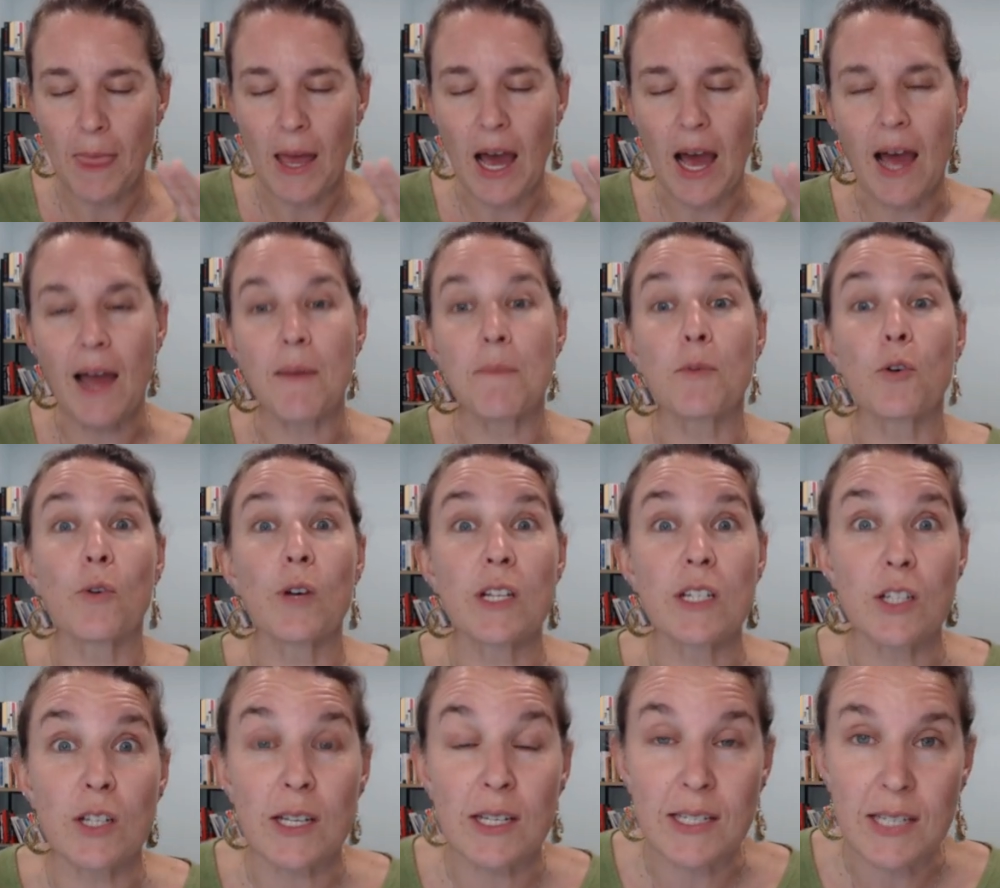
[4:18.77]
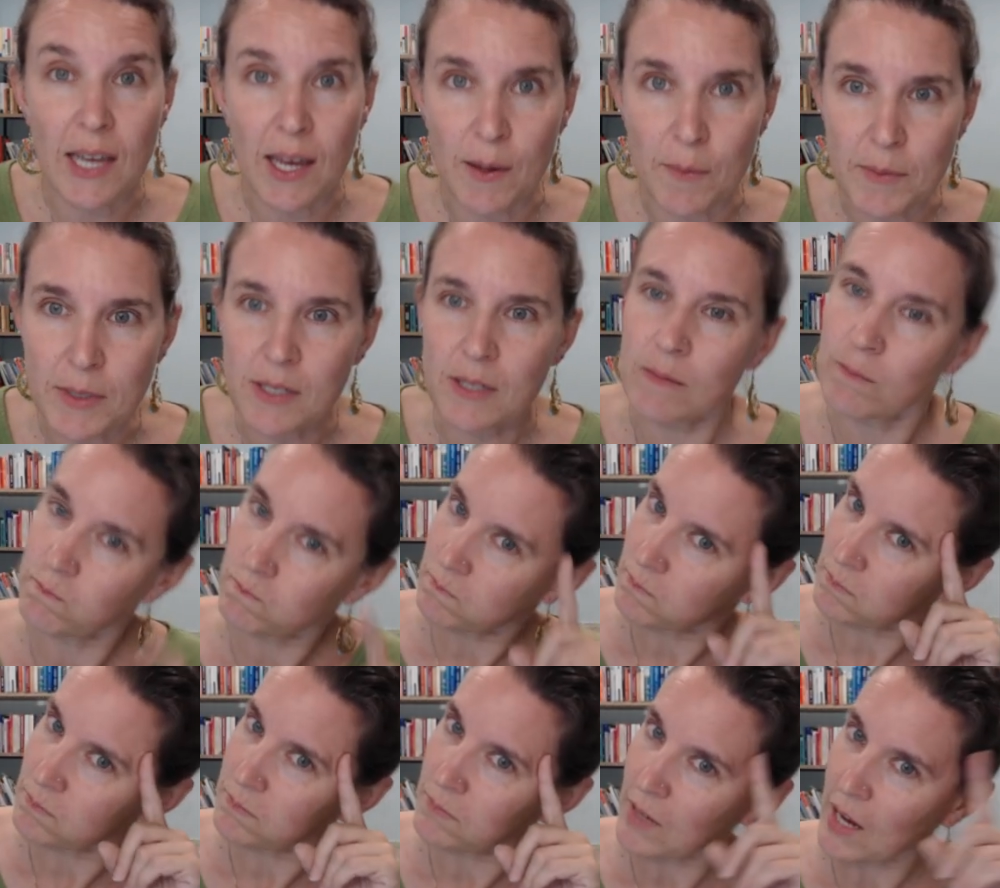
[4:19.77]
I'm going to attempt.
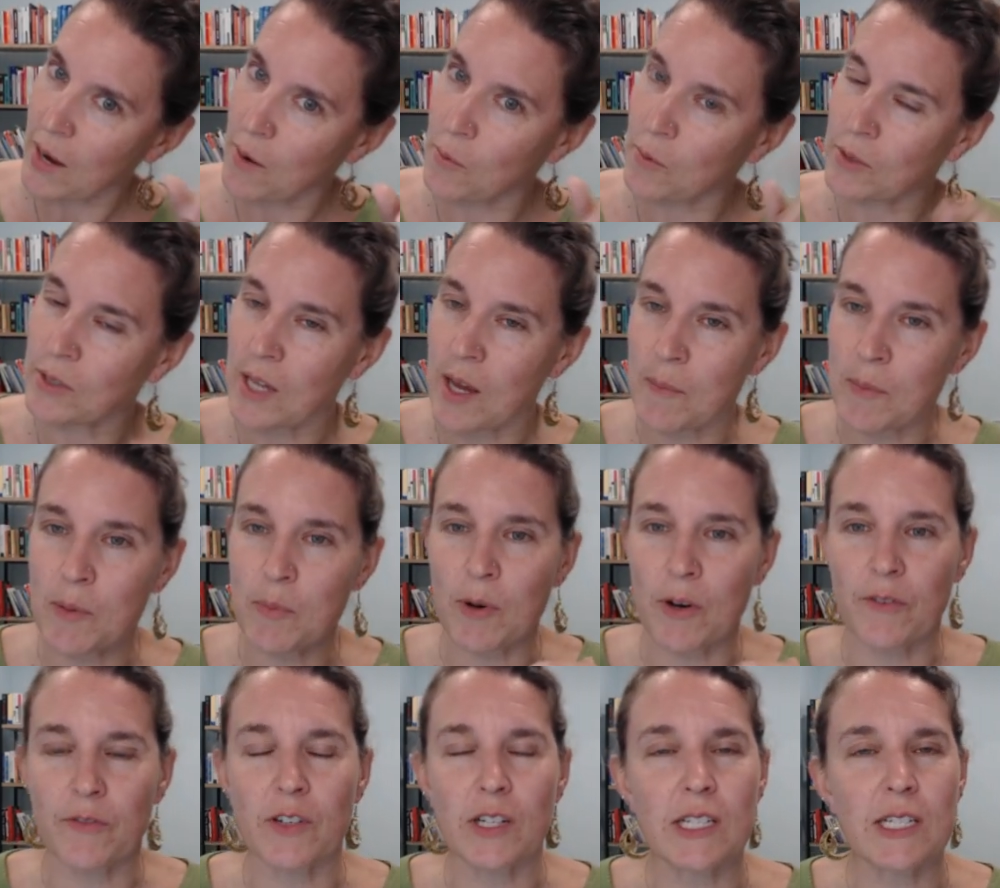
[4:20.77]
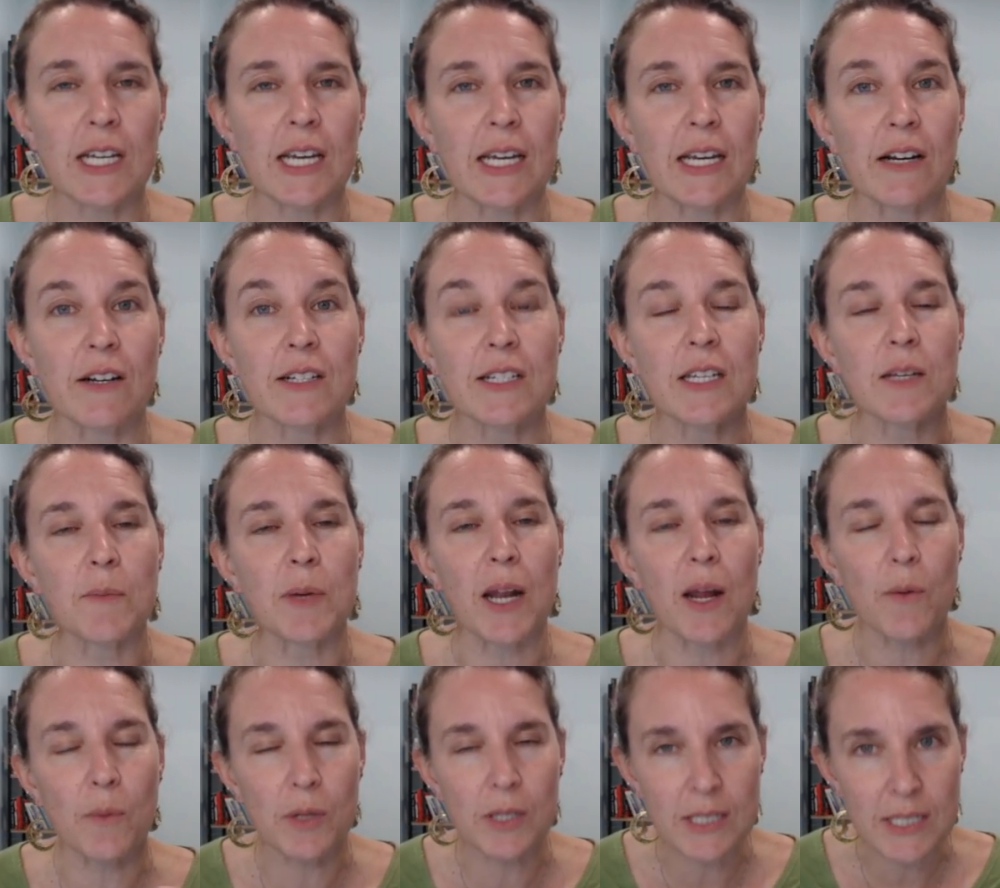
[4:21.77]
I will not be perfect, I guarantee, but
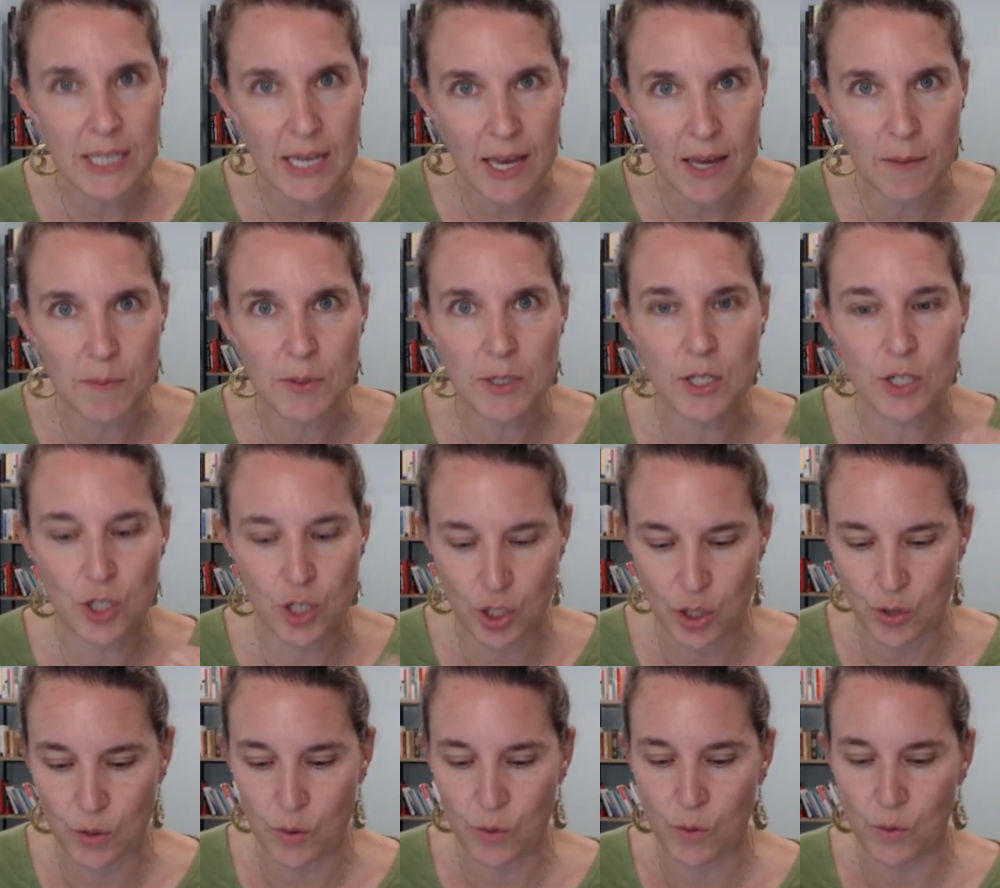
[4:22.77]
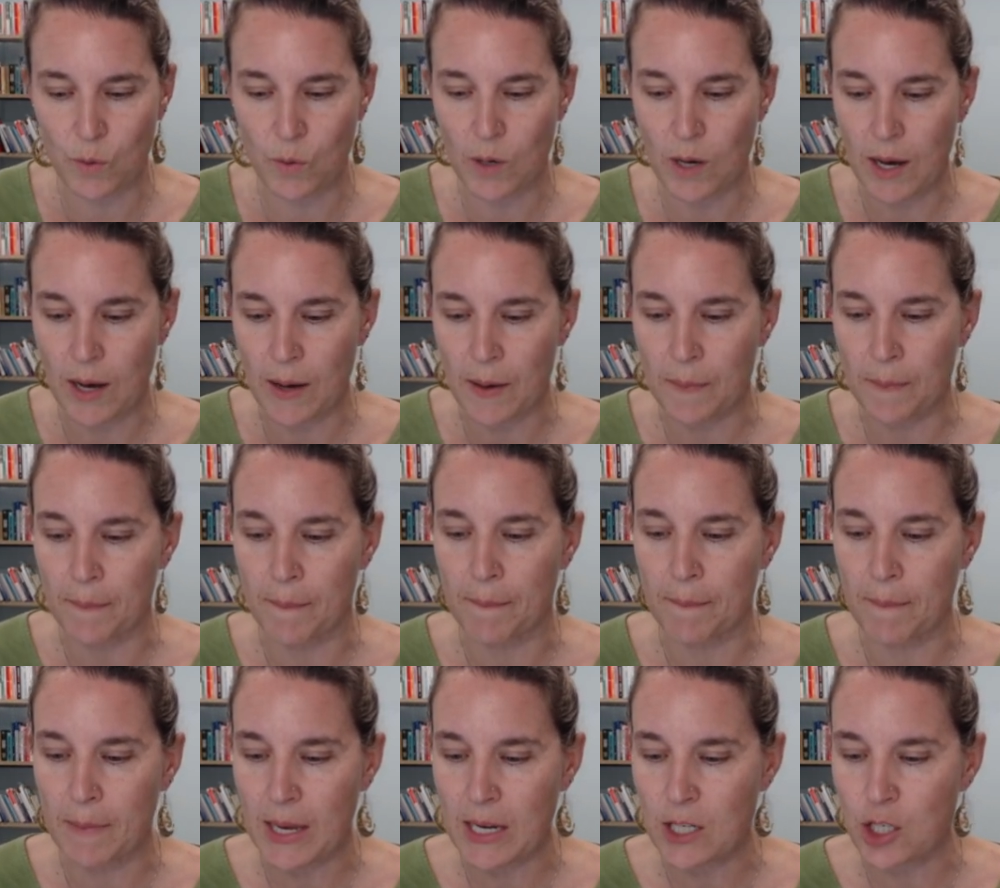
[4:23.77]
I will attempt to
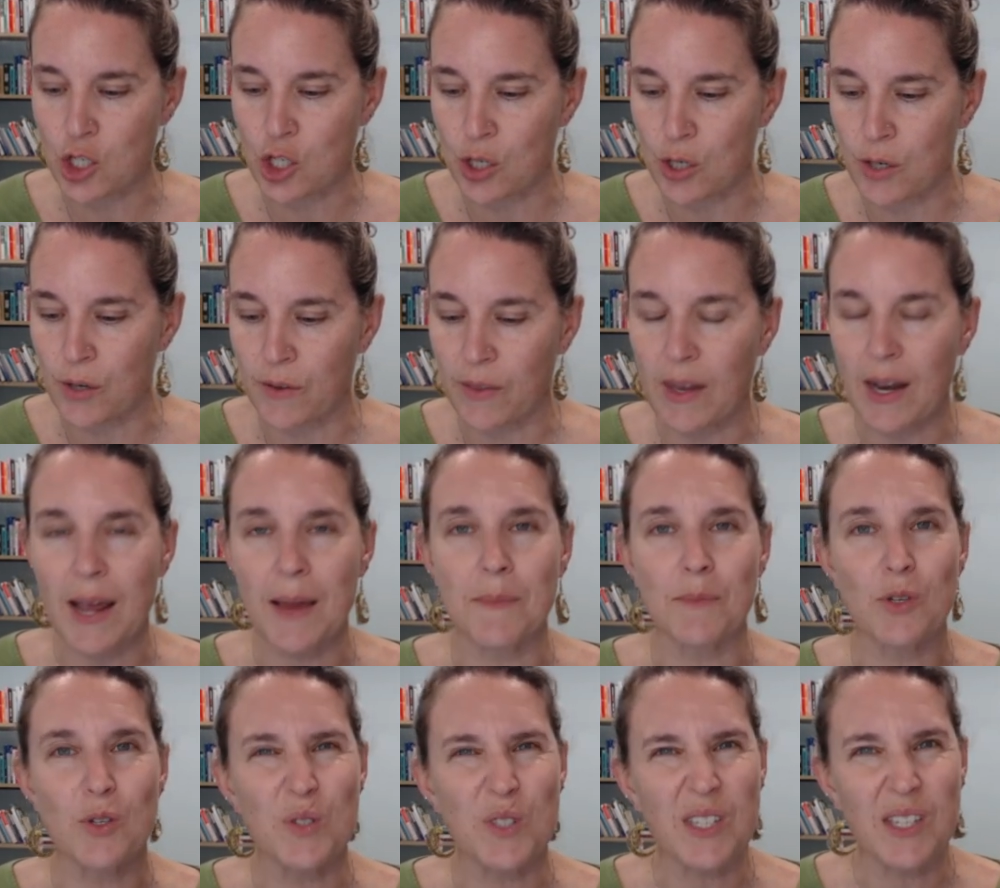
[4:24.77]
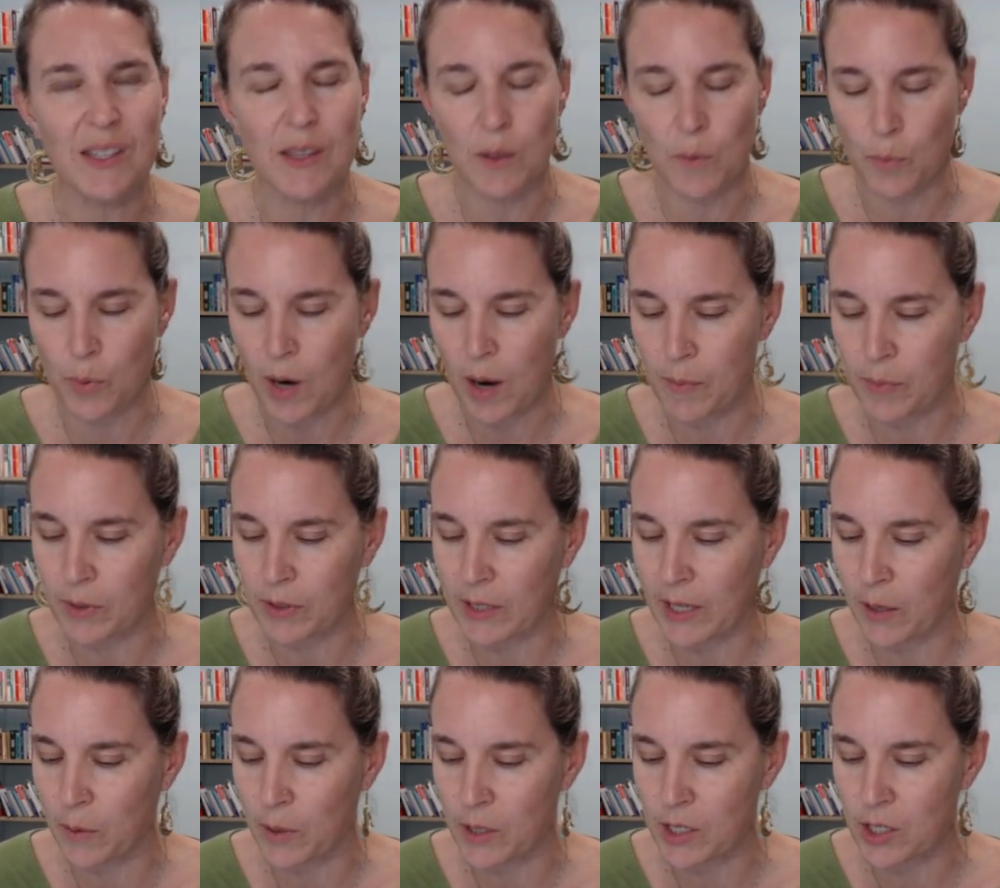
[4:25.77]
um, make sure that I'm using the proper
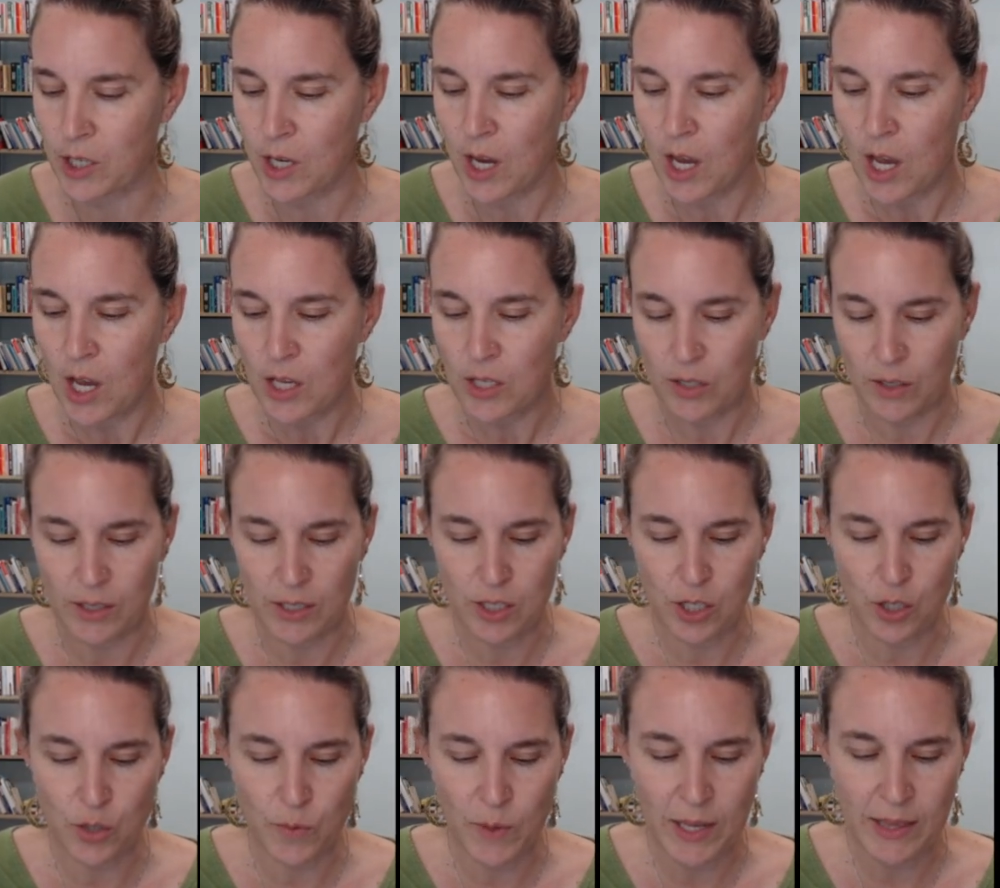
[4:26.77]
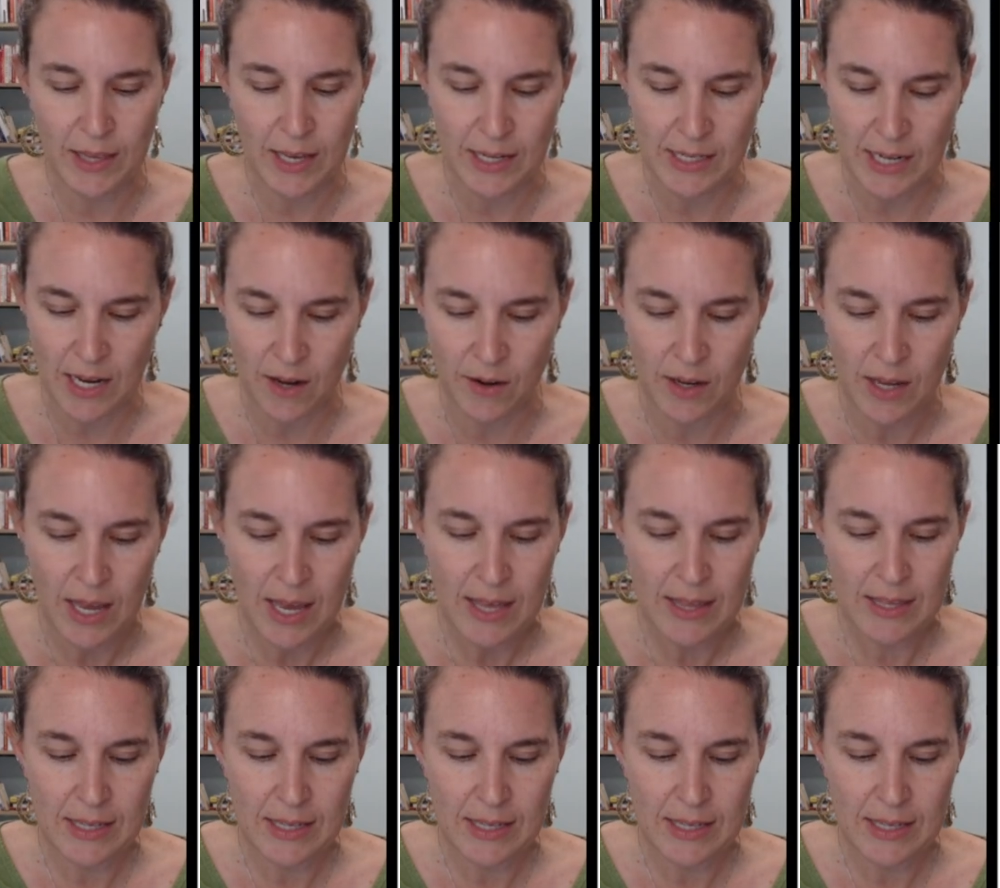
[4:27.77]
language. So let's just write that down.